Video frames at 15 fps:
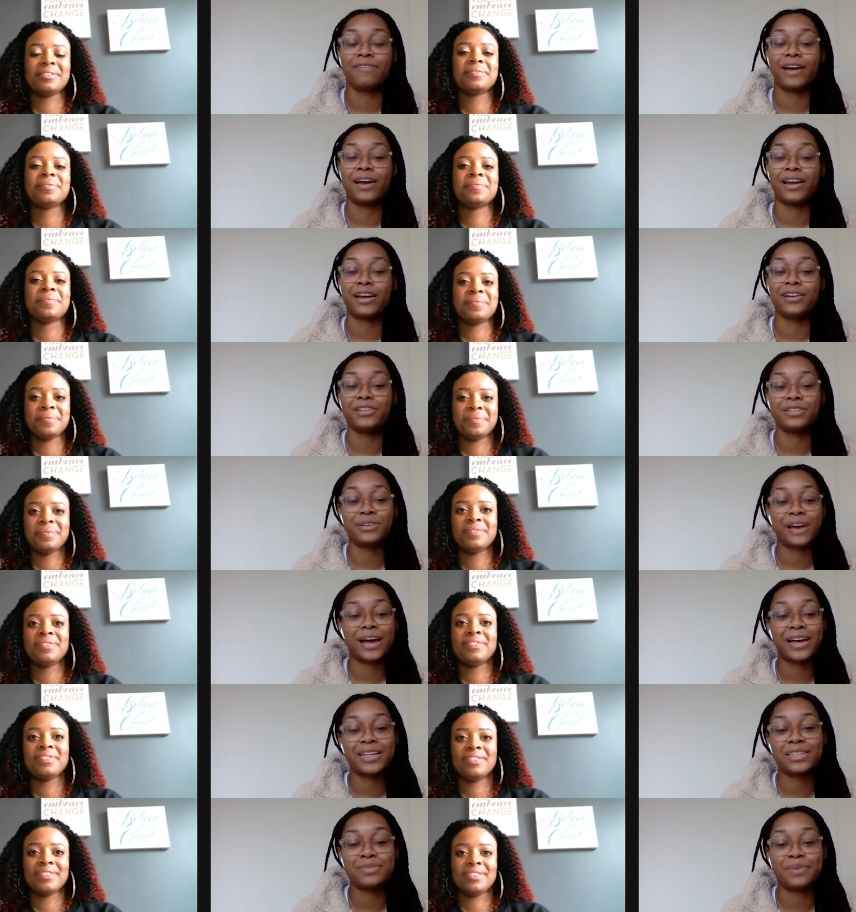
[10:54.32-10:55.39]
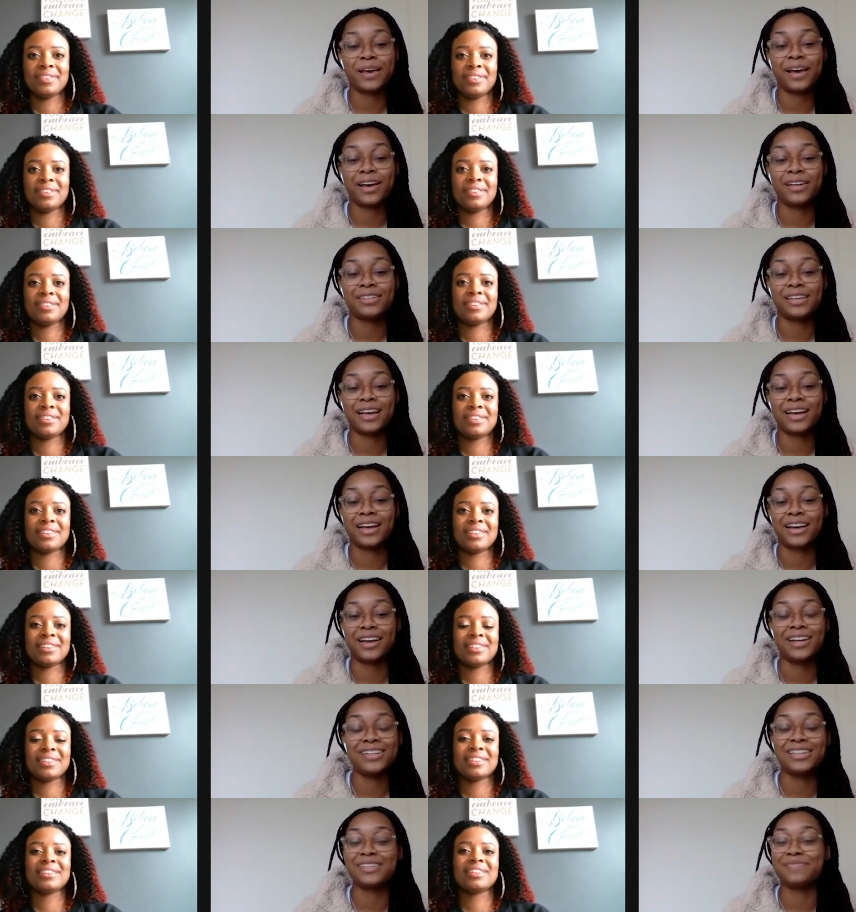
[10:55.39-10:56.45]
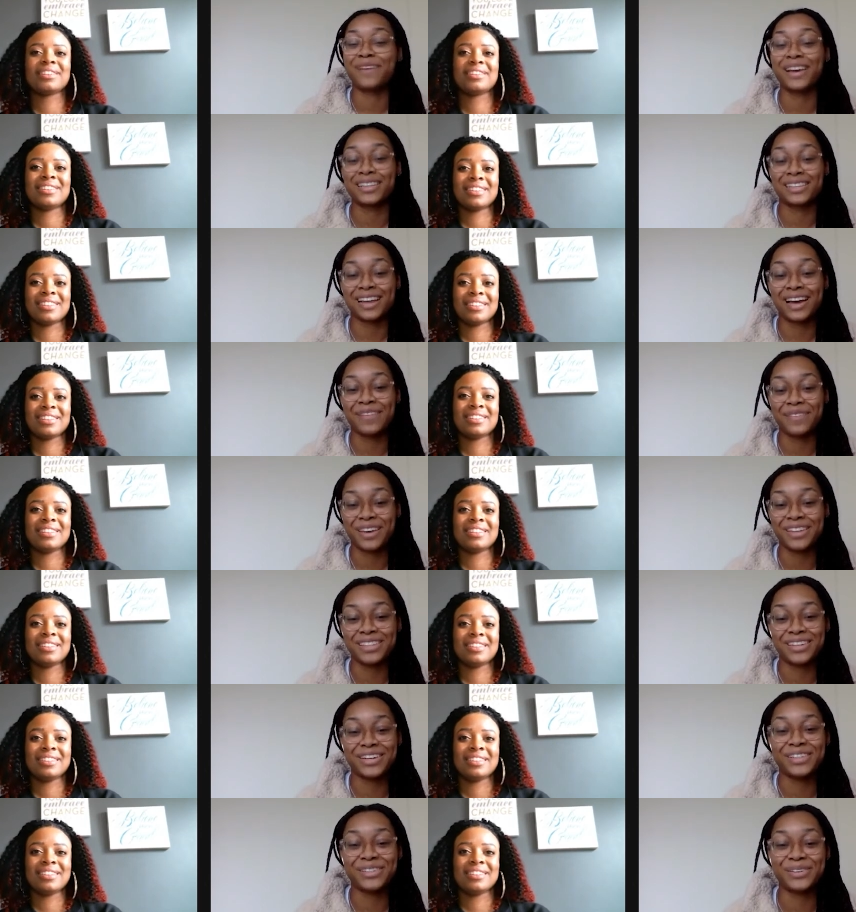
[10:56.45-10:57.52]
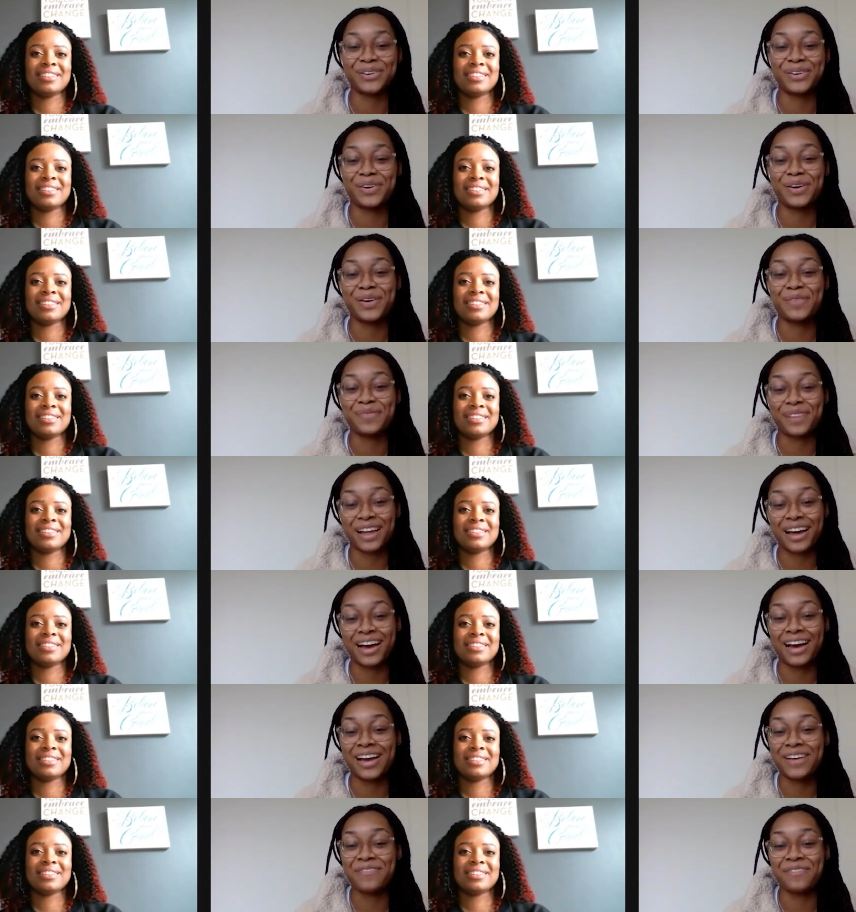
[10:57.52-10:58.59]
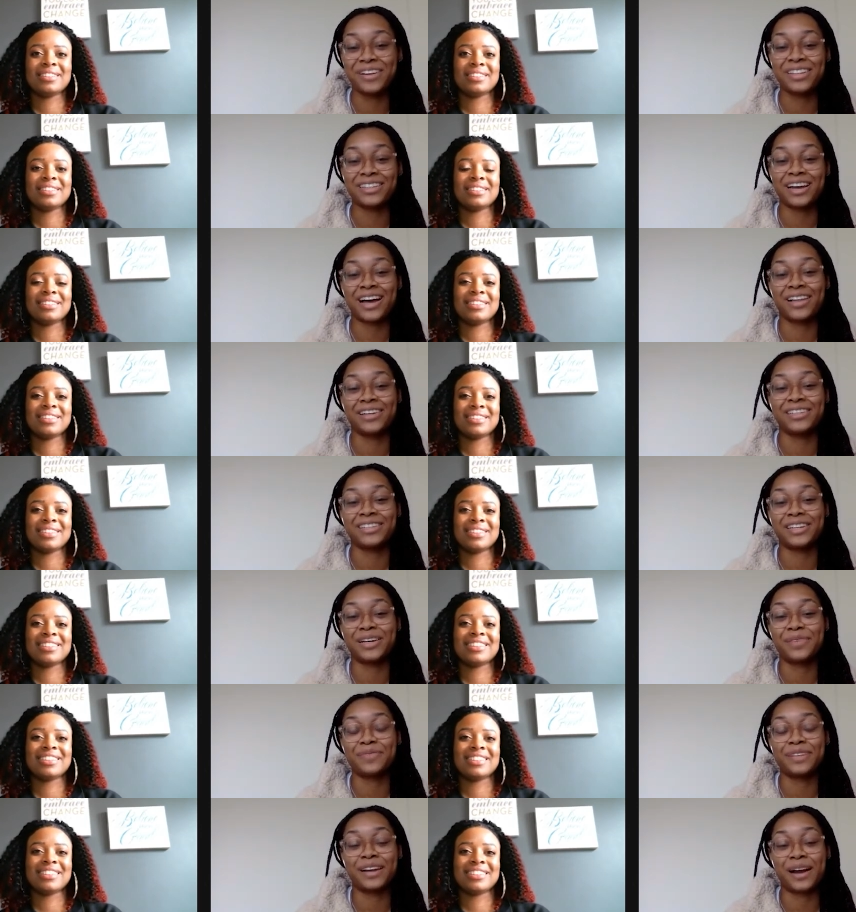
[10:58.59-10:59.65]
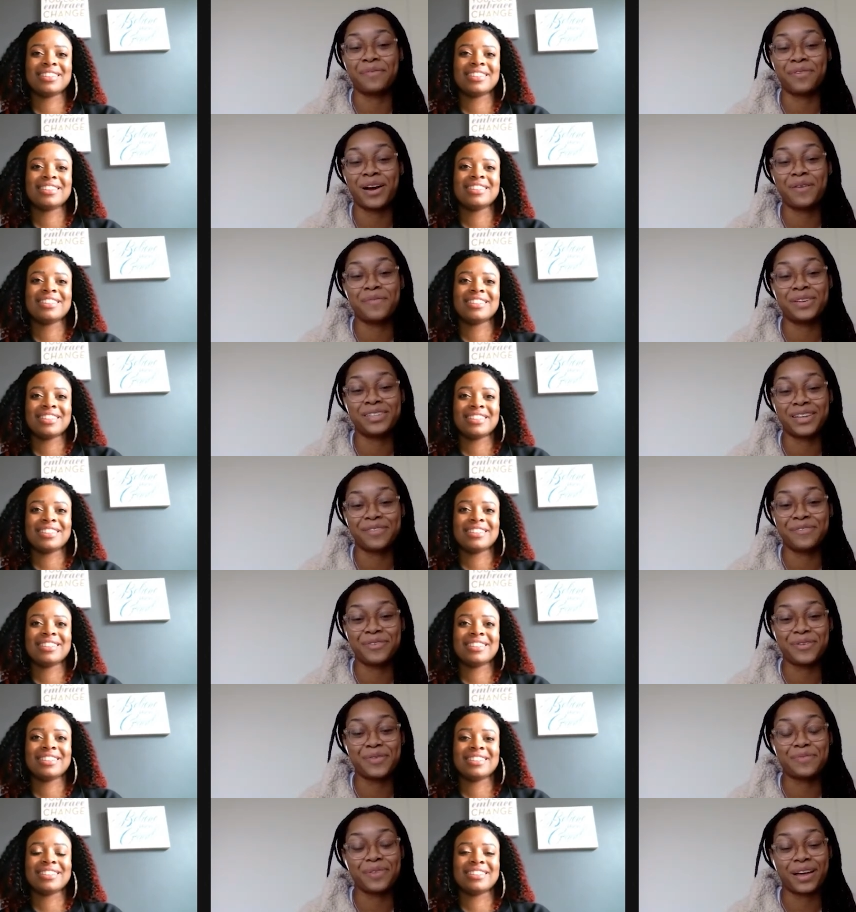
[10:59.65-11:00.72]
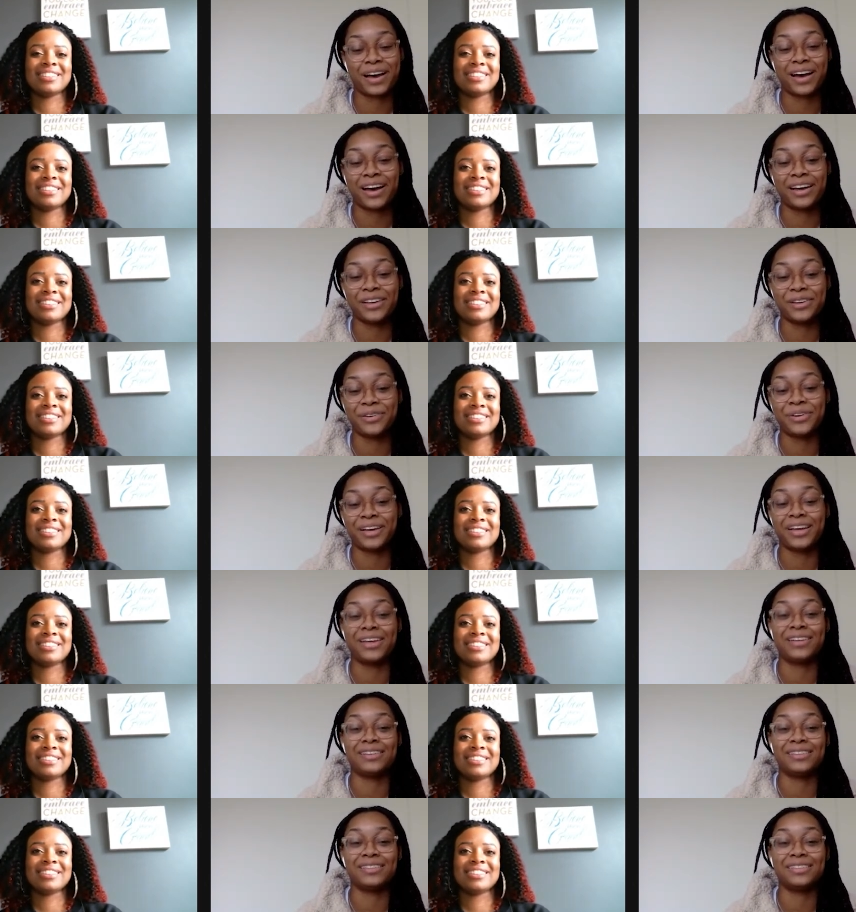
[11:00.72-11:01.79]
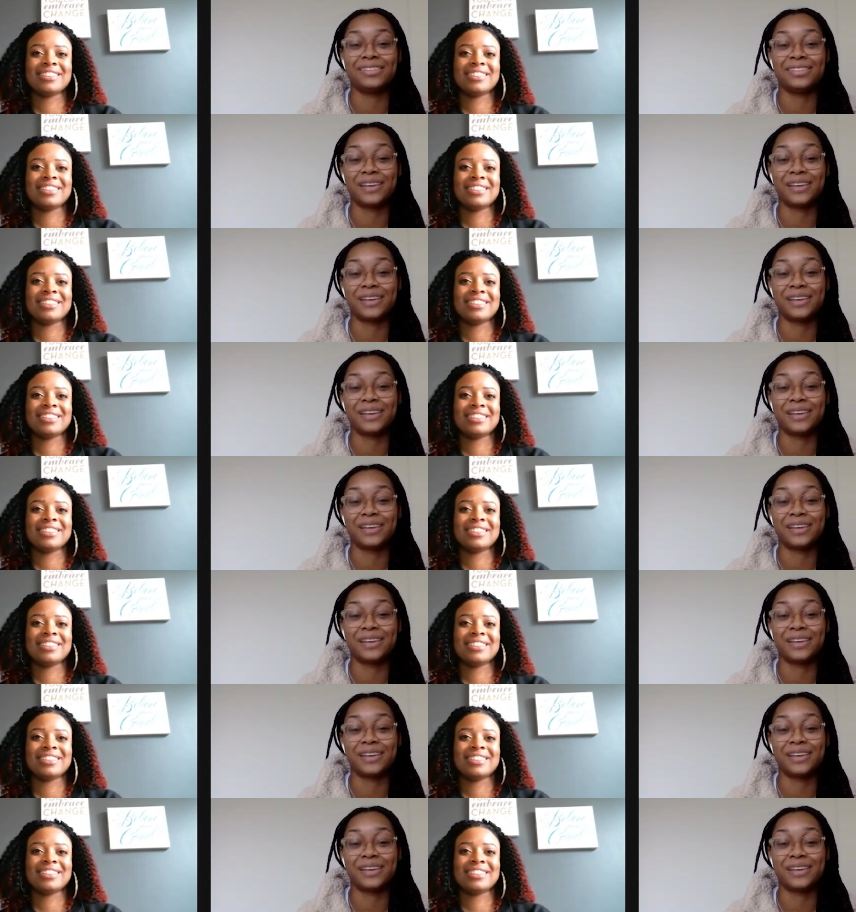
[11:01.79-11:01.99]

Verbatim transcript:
Speaker 1: the financial aspects and it just makes life easier to apply and win scholarships and i promise if you apply you'll get